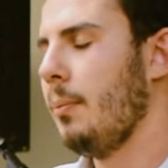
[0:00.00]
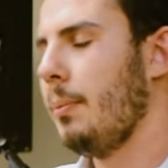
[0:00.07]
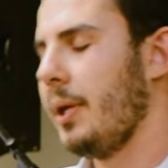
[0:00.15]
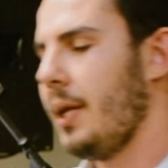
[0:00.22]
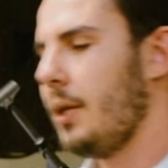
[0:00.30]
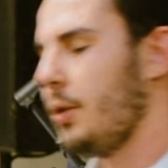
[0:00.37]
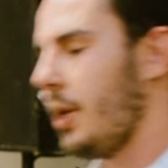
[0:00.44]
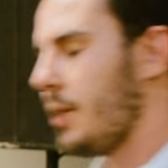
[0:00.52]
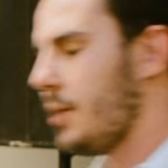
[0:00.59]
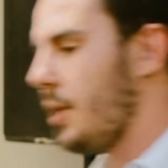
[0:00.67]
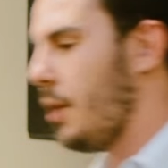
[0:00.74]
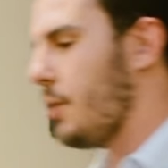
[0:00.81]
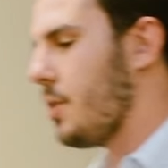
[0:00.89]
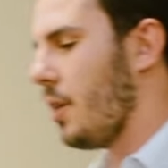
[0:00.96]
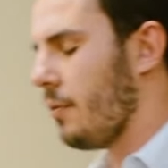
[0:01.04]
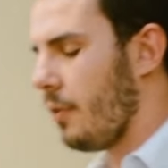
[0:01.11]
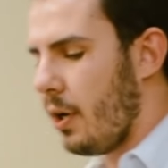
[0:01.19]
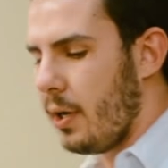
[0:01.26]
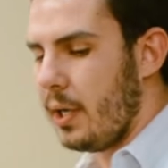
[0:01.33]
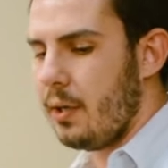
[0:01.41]
But then you got to say to yourself,
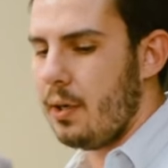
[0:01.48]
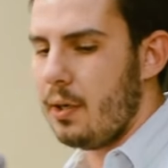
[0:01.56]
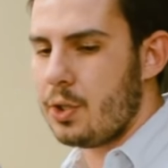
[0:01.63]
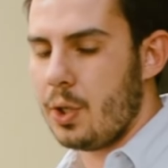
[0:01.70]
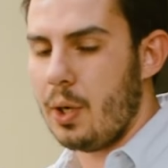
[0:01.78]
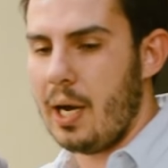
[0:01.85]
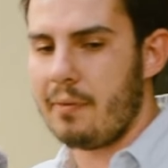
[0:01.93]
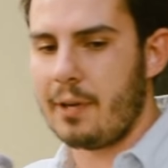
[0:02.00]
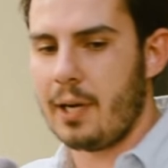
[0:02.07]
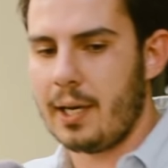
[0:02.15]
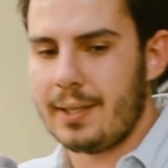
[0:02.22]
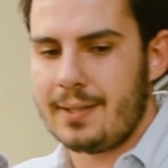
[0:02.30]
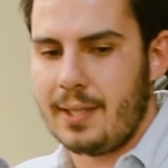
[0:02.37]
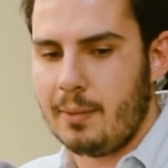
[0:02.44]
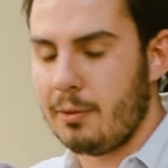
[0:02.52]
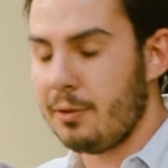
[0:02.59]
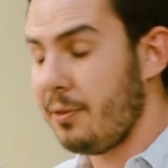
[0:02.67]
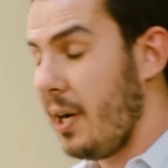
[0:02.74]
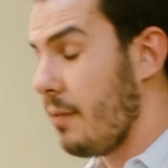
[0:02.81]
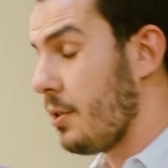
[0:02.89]
all right, so I've got a team
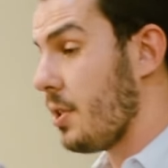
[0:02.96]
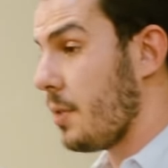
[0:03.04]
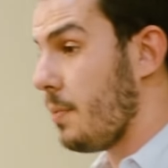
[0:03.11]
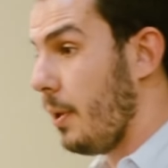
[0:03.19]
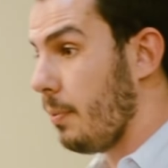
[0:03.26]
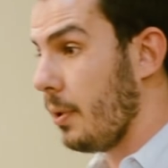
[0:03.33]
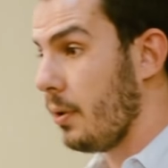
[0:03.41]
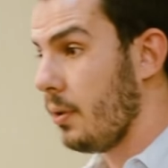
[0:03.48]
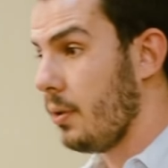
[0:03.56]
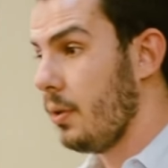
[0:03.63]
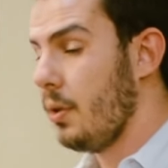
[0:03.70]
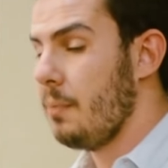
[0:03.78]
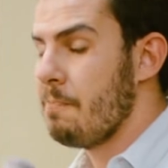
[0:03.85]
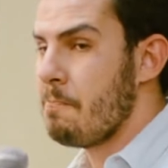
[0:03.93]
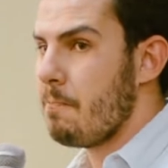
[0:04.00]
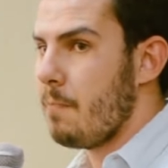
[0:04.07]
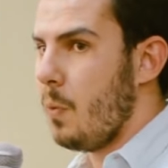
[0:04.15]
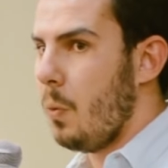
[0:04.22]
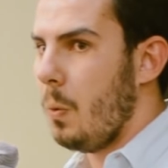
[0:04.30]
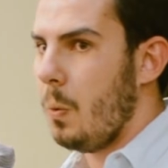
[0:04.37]
of 5 or 6 people.
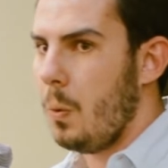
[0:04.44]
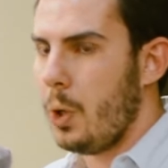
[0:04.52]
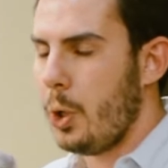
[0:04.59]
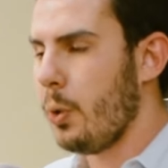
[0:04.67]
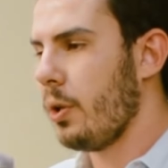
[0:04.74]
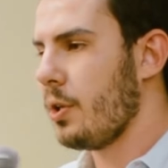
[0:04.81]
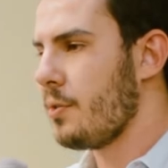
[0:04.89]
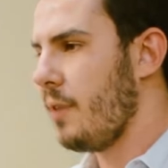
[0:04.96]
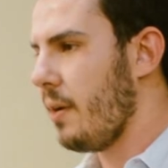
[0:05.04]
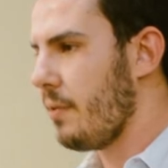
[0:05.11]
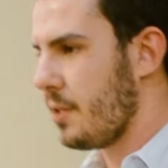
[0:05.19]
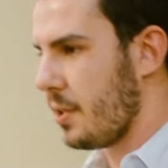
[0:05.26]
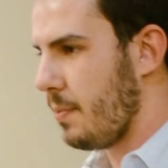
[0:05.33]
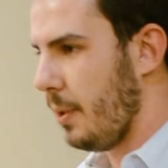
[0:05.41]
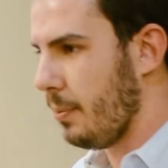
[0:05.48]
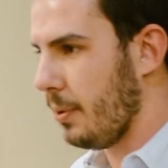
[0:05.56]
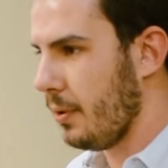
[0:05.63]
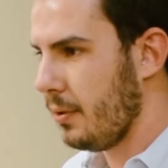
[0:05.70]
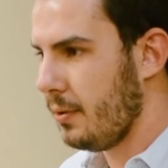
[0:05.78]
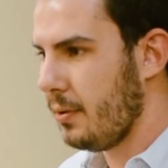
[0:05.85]
Who are those 5 or 6 people?
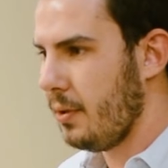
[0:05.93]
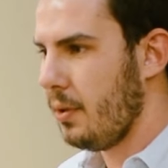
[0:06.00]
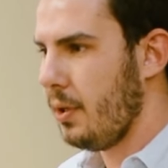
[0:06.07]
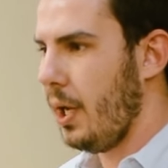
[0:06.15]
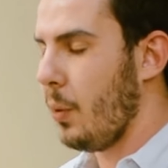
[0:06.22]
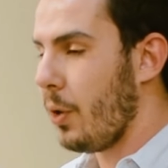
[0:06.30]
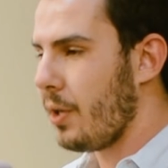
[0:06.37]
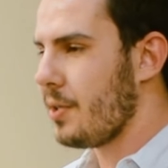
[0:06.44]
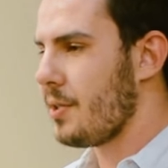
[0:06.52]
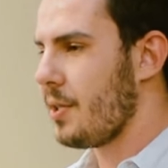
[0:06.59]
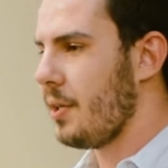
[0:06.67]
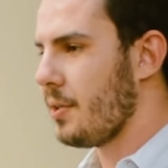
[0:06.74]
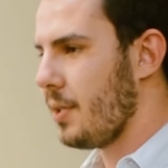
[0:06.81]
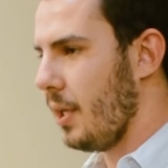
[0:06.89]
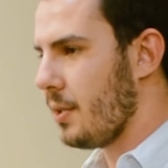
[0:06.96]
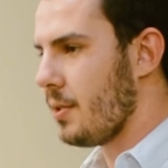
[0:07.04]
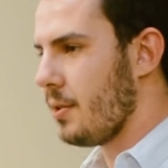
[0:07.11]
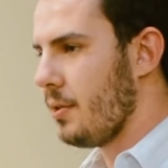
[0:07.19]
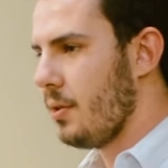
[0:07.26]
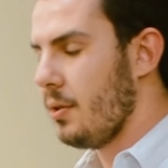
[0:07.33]
And what are the skill
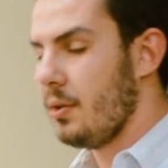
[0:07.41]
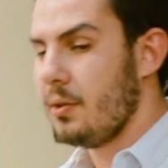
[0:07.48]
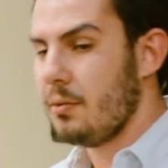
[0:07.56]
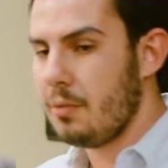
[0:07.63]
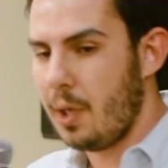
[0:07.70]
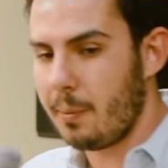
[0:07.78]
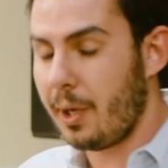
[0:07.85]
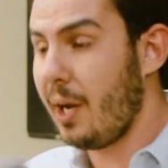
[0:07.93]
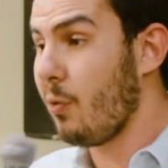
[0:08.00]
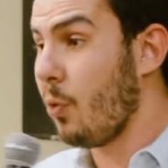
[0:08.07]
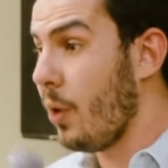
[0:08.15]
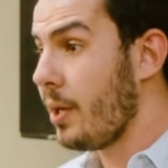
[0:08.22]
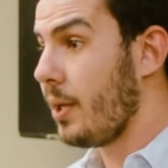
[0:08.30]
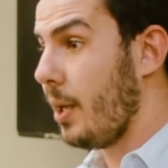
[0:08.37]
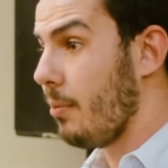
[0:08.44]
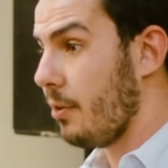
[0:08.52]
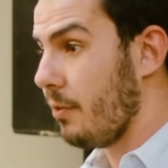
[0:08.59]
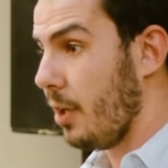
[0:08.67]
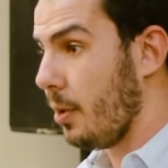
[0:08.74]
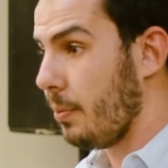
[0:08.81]
sets? I'm going to have one game
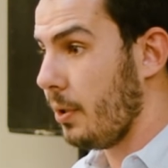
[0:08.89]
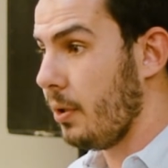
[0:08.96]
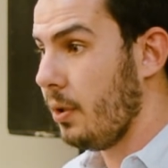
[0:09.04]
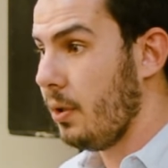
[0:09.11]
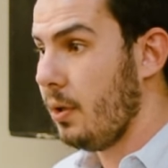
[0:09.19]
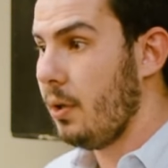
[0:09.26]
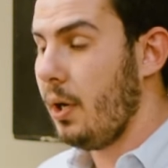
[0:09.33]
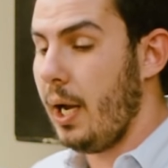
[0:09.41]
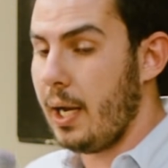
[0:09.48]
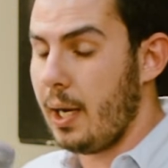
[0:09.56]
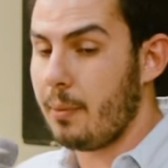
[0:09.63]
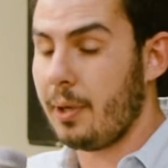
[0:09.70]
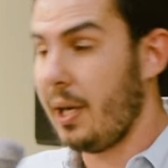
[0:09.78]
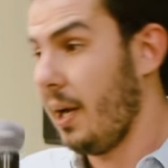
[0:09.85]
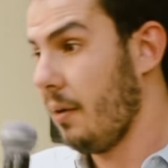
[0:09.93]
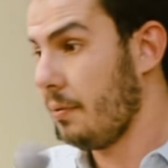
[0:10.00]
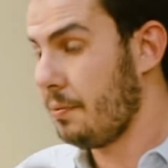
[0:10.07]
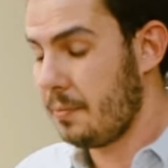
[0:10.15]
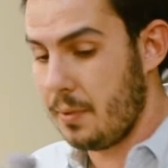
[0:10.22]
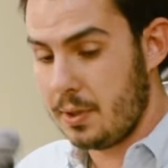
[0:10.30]
developer, and I'm going to have
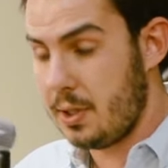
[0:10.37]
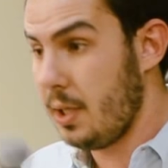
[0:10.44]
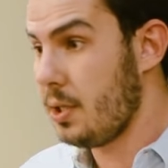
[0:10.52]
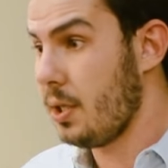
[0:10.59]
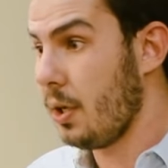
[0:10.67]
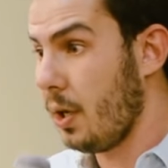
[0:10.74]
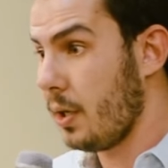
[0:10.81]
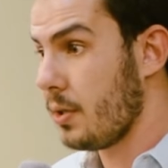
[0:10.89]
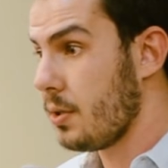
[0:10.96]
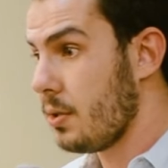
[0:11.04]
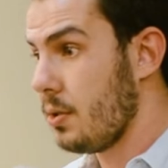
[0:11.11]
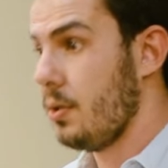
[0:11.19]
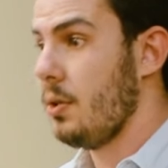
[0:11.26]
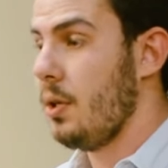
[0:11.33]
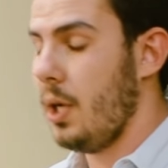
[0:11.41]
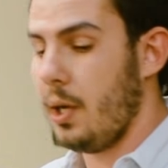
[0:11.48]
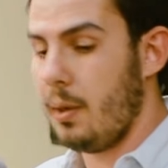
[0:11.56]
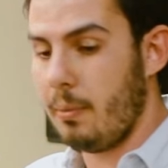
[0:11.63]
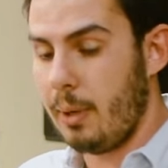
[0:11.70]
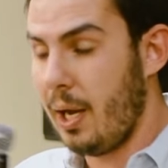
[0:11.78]
CG artists,
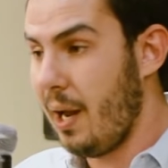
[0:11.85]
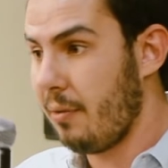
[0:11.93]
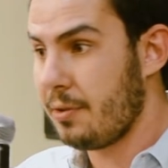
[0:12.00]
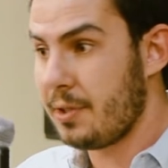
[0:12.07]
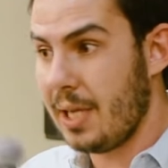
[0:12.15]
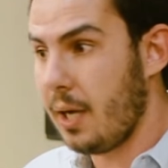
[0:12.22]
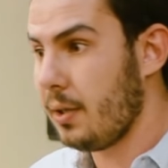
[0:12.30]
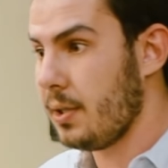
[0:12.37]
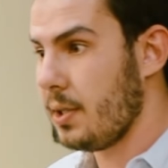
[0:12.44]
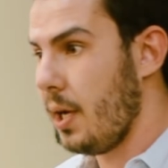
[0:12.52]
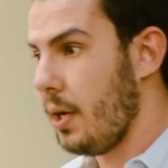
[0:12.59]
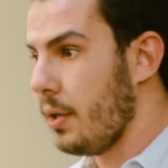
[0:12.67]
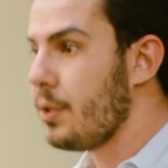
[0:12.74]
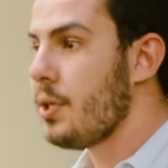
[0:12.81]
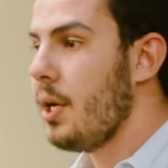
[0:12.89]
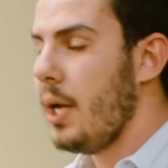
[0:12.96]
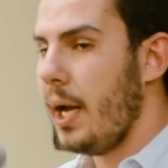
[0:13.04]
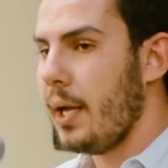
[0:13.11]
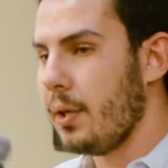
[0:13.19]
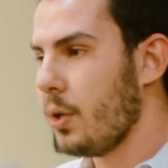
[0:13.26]
and I'm going to have sound designers.
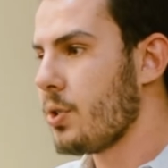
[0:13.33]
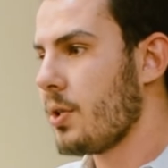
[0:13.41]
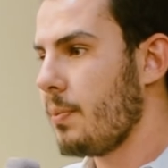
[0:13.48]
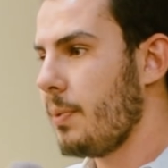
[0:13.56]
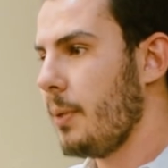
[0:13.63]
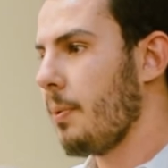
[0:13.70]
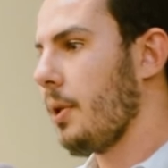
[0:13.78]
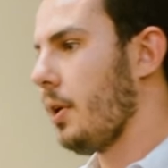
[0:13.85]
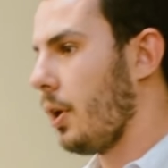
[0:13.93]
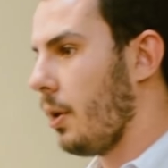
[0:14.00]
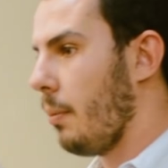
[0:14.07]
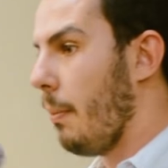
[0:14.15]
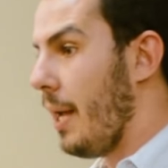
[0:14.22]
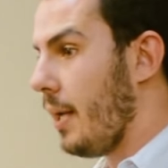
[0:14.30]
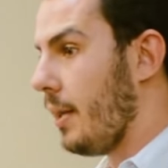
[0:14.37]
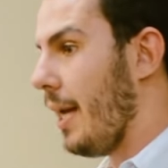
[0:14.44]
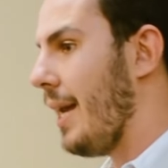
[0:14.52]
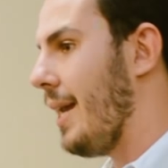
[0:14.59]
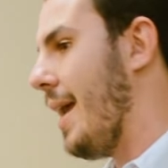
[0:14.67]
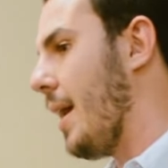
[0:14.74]
And those are the people that are going to make
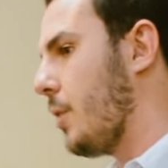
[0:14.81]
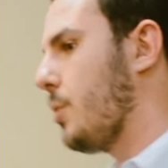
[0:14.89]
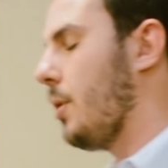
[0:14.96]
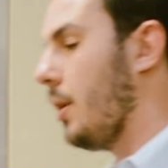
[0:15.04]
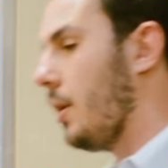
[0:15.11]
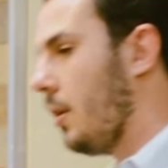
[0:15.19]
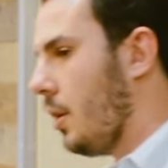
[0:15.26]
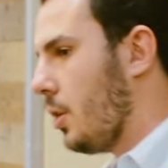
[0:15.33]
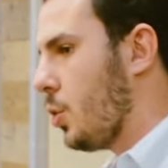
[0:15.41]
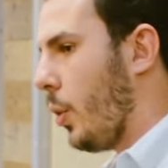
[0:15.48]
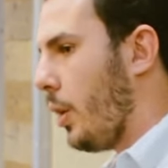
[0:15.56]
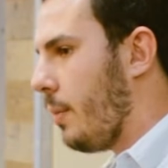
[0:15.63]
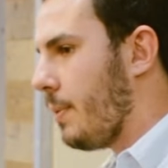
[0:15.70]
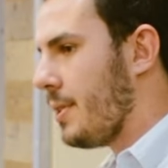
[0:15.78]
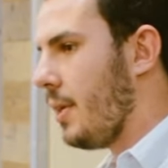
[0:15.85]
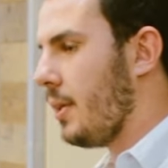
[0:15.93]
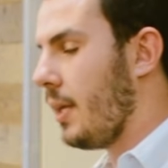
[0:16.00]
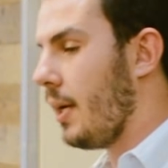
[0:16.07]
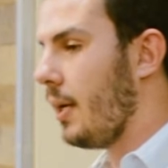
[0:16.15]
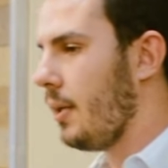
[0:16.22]
that extra
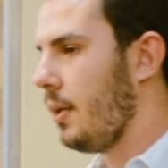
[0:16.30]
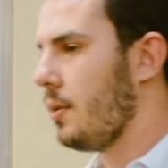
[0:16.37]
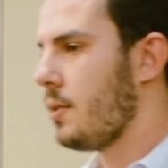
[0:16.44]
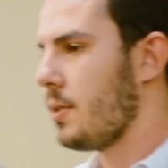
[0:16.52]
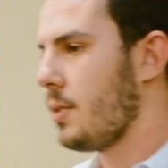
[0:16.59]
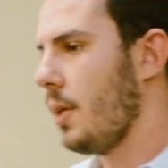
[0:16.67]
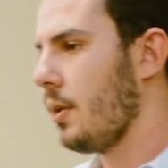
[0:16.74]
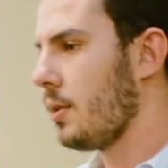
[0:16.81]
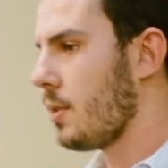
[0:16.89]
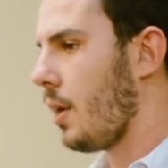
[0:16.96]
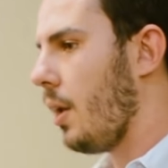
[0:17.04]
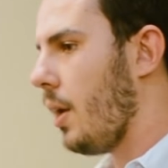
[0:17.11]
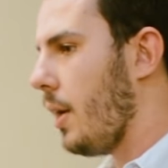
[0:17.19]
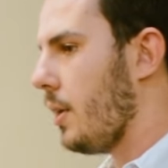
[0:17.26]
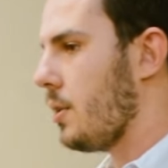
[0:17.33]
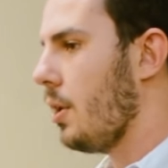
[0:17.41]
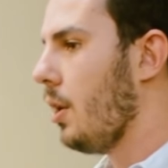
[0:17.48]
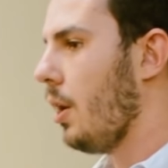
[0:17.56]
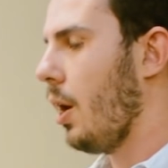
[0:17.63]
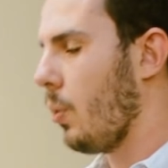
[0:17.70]
20% that I need to sell this client
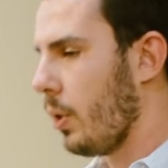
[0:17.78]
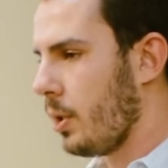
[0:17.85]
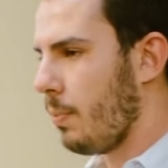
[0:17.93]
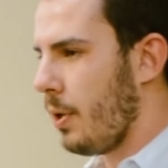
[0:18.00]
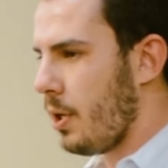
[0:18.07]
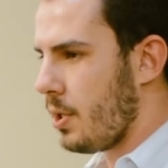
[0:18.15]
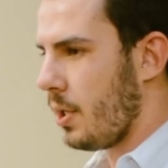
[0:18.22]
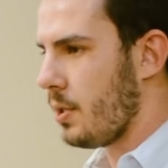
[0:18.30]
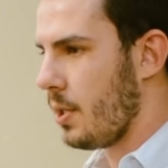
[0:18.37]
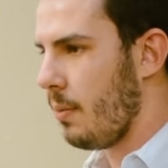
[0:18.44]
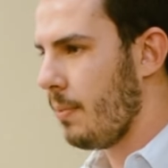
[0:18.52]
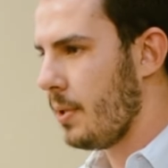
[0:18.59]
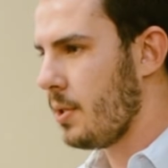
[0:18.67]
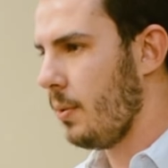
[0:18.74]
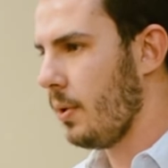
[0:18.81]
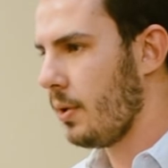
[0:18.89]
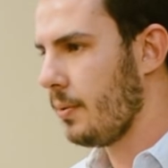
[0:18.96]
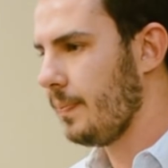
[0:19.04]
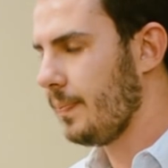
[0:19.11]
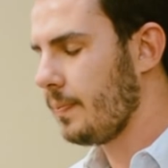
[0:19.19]
on what the project is that I'm busy
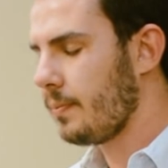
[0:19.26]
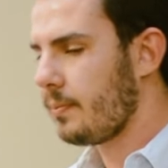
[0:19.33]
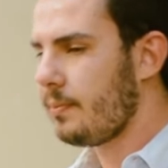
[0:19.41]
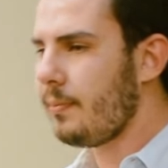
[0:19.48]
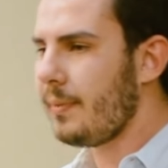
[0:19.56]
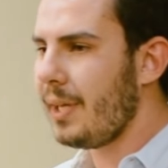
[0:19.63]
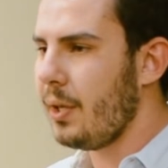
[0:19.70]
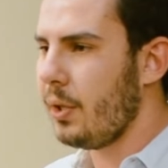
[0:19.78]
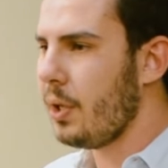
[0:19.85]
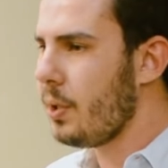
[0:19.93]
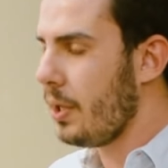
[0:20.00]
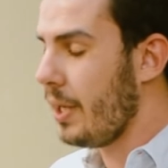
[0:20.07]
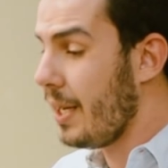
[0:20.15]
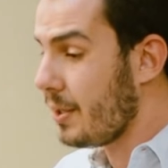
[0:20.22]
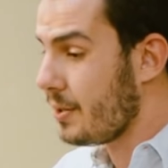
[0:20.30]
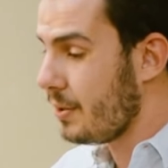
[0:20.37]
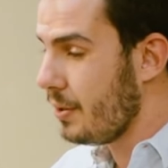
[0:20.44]
with. That